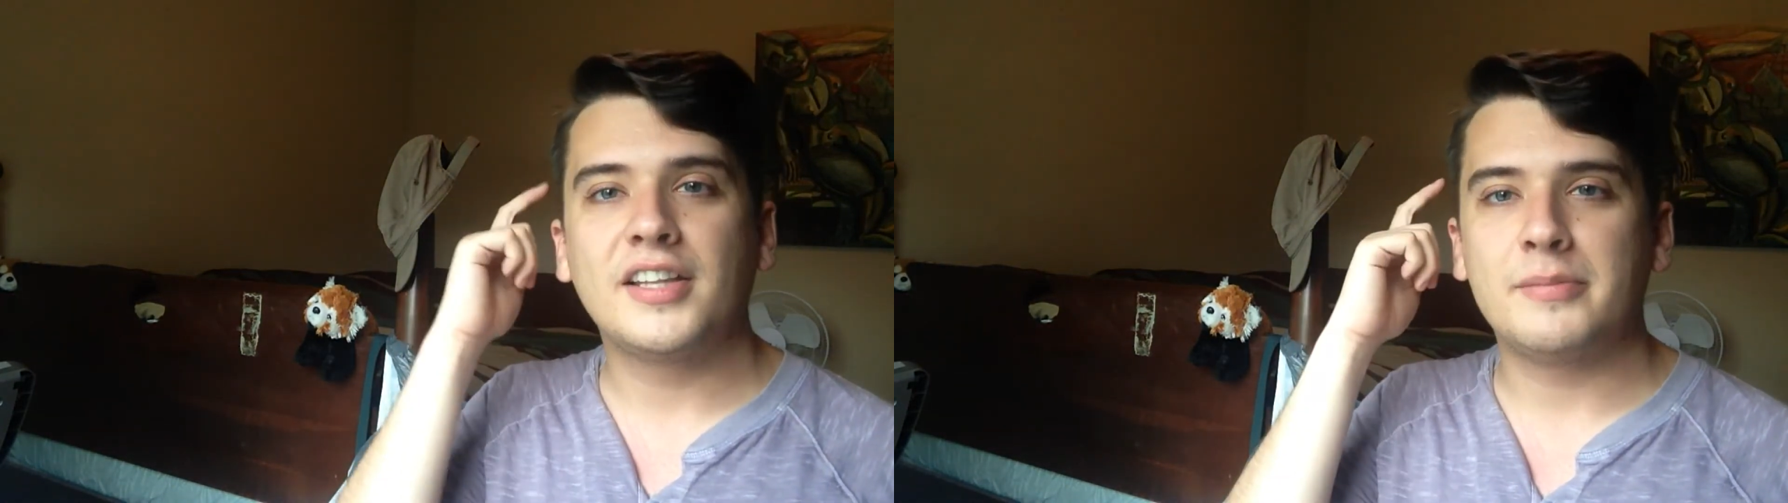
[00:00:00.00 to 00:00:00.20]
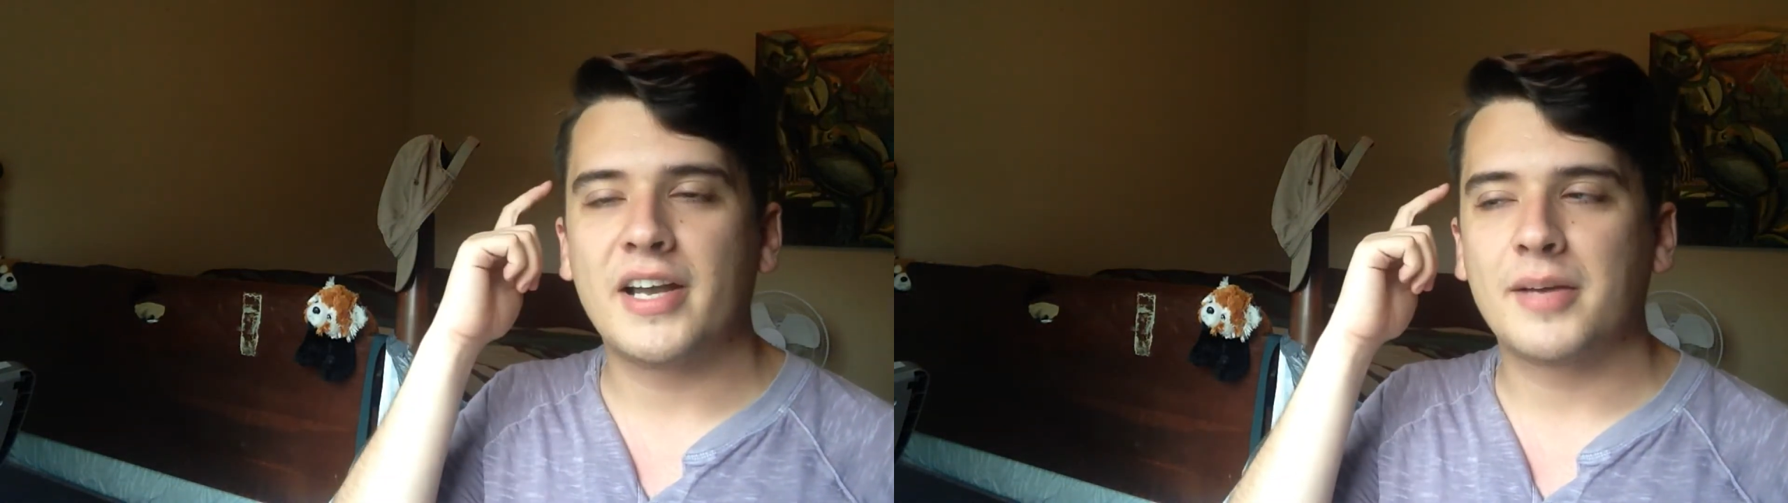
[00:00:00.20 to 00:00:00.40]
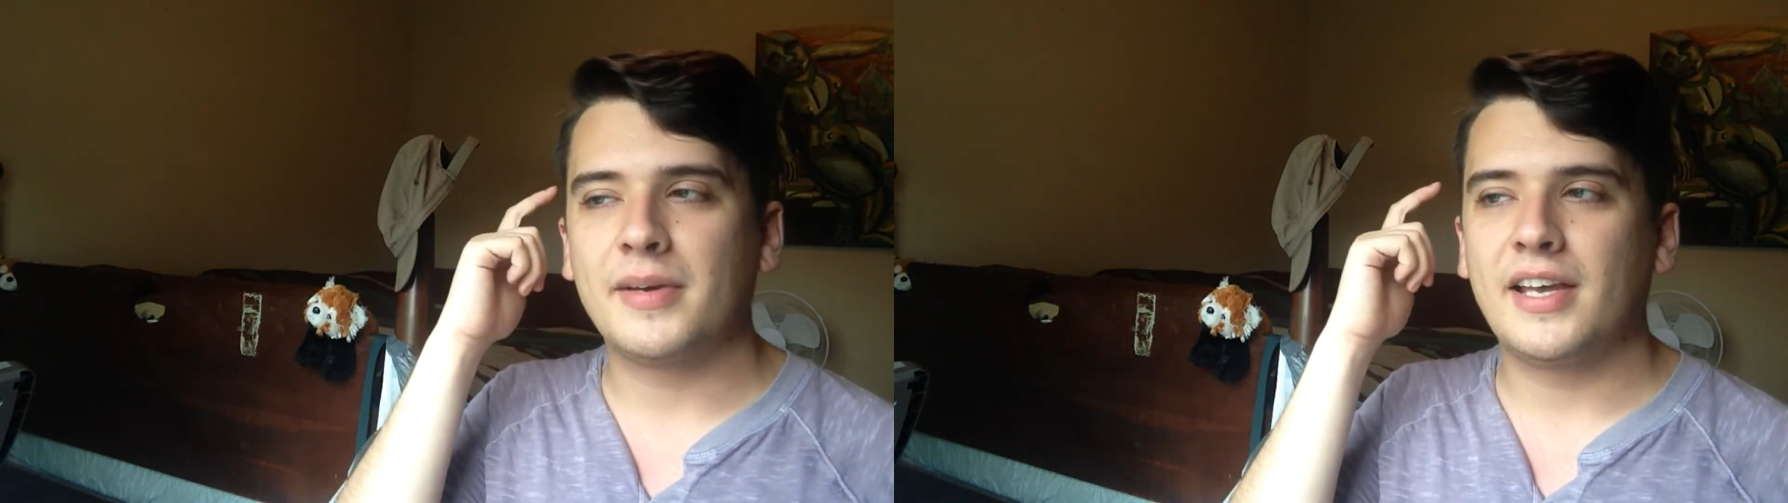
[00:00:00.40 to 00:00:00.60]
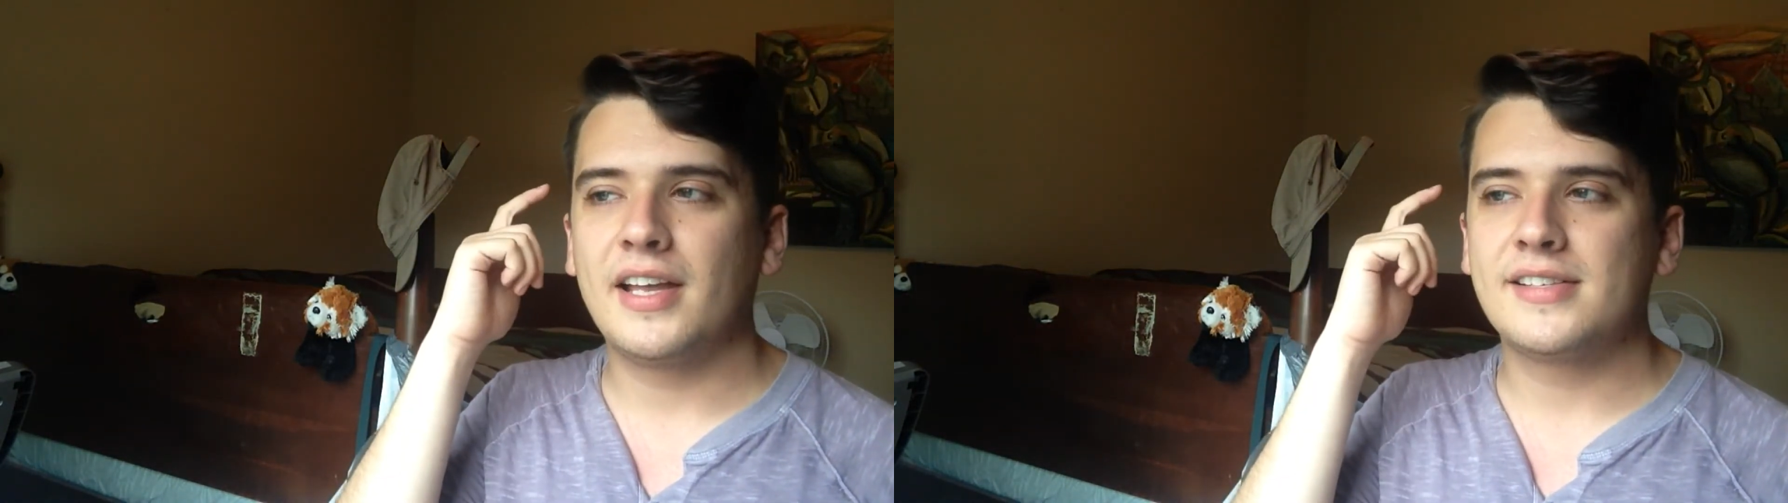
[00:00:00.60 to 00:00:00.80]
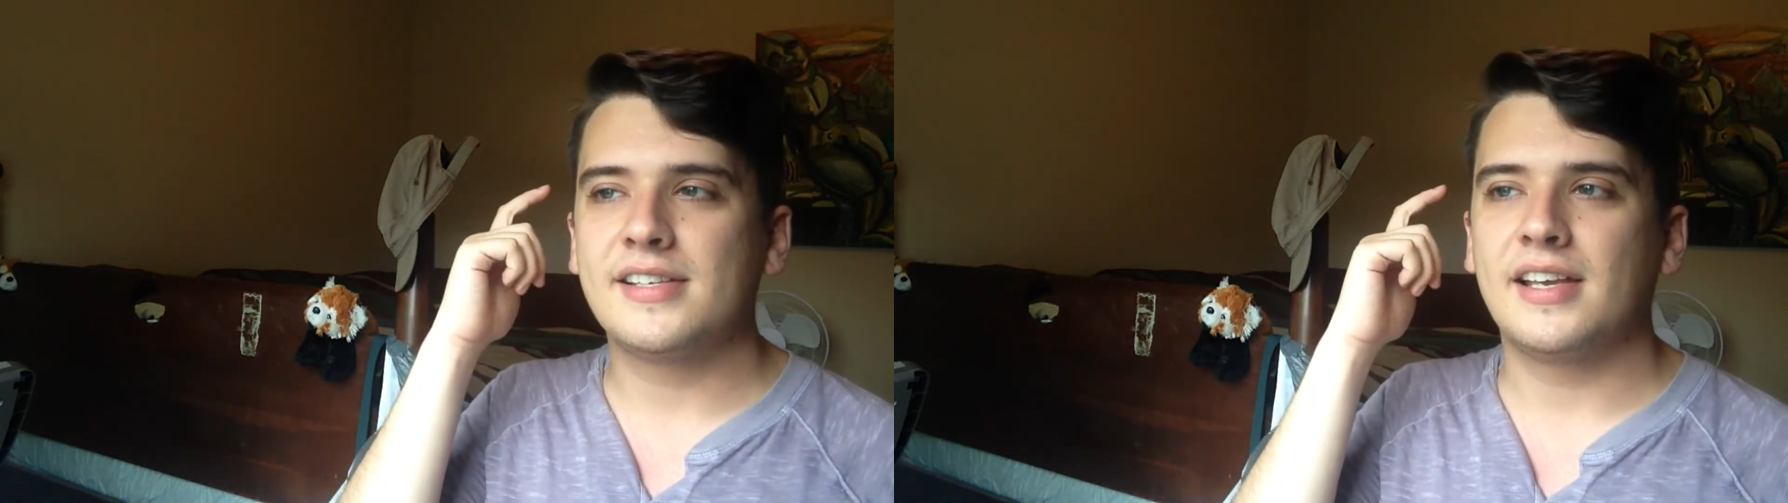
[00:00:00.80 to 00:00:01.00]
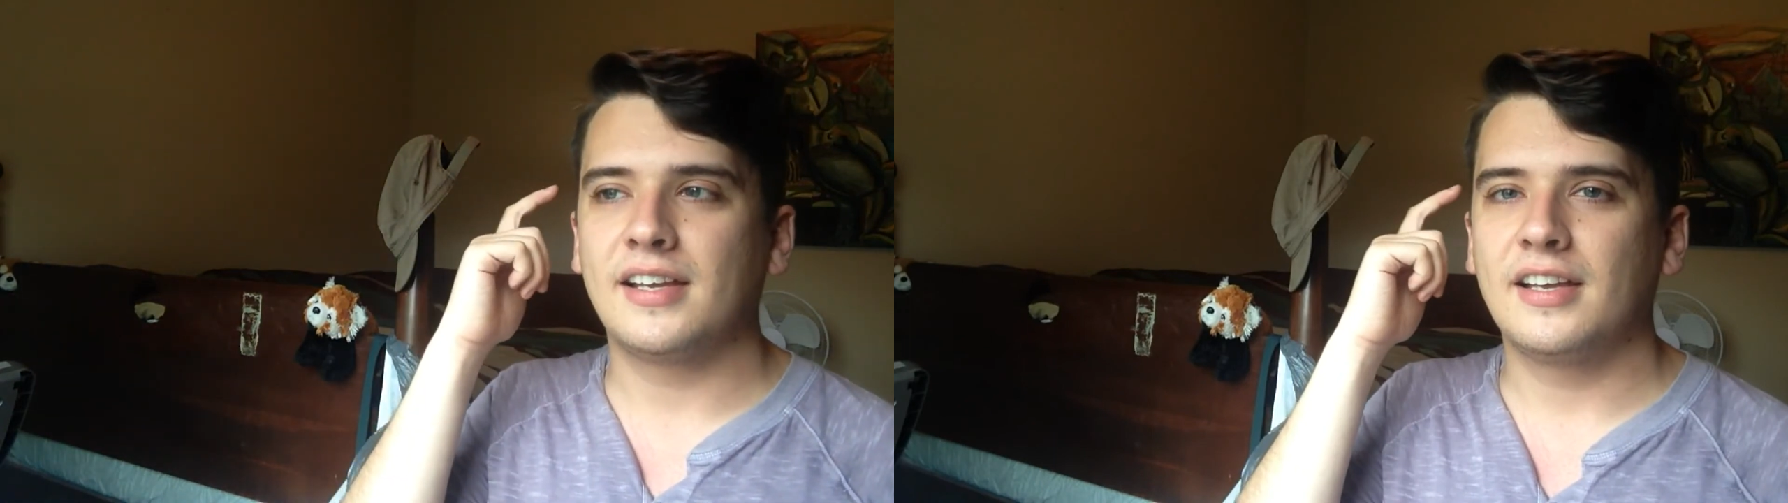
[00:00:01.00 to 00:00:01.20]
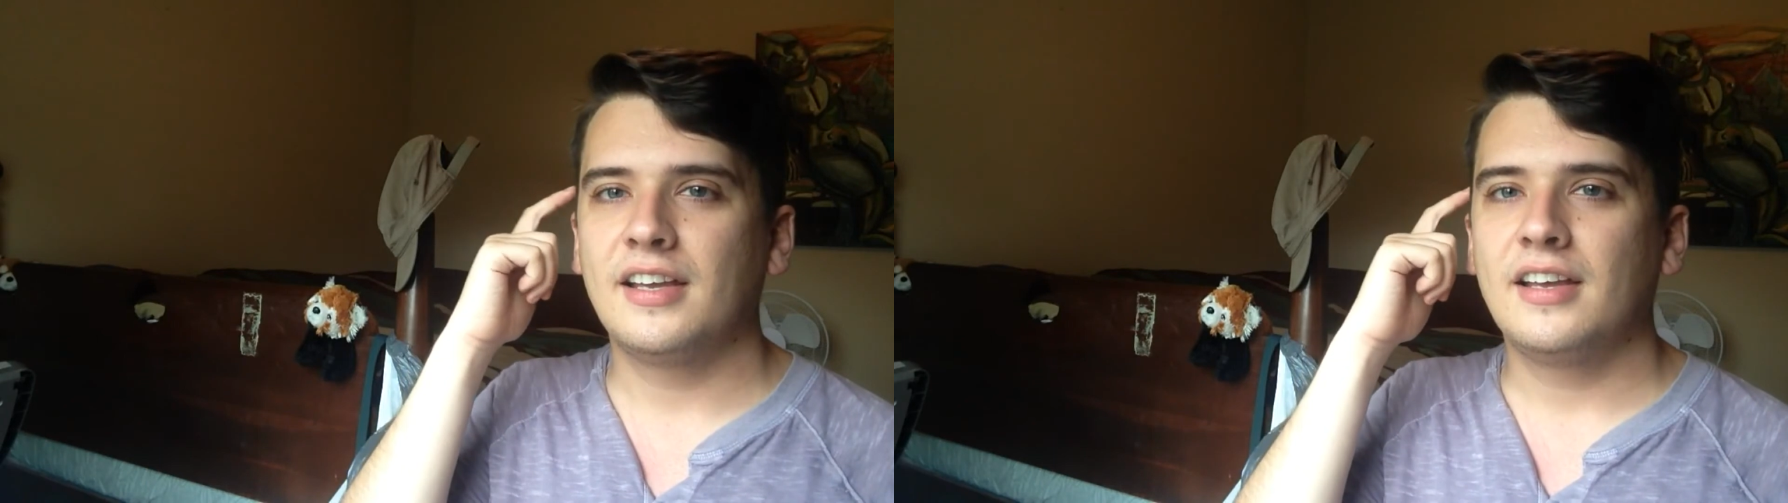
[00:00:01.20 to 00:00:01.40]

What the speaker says: in the back of my head saying,